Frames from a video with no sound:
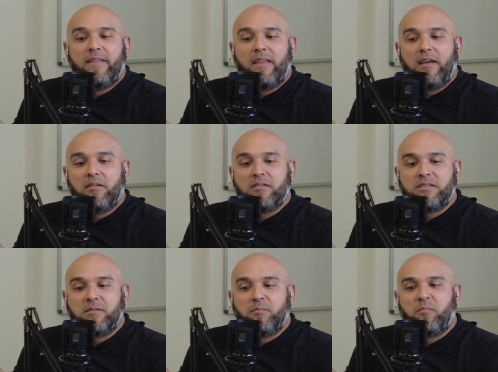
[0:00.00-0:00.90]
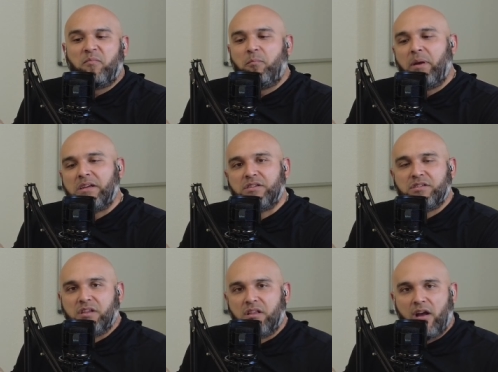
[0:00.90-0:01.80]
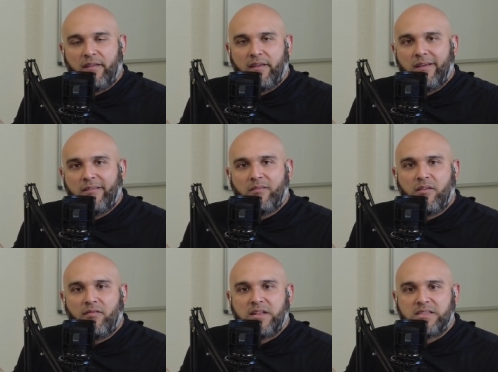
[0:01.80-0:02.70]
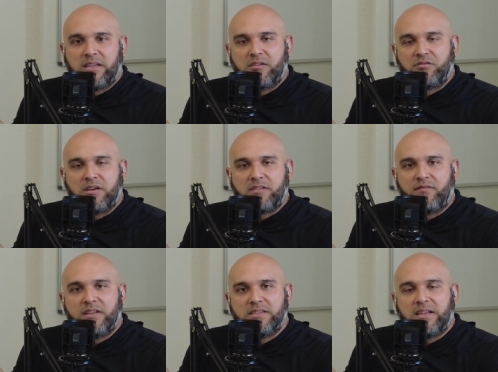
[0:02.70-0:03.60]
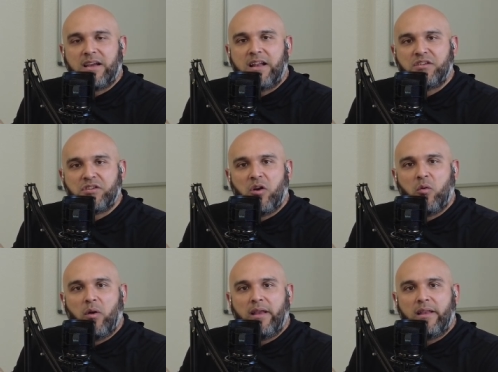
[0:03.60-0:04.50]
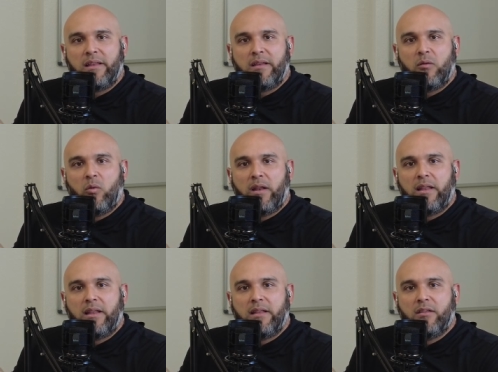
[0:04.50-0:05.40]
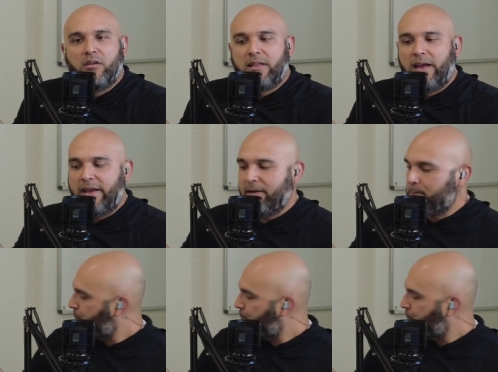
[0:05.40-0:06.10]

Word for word: There are some pictures along the, the fence, the construction fencing to kind of show what it what it looked like.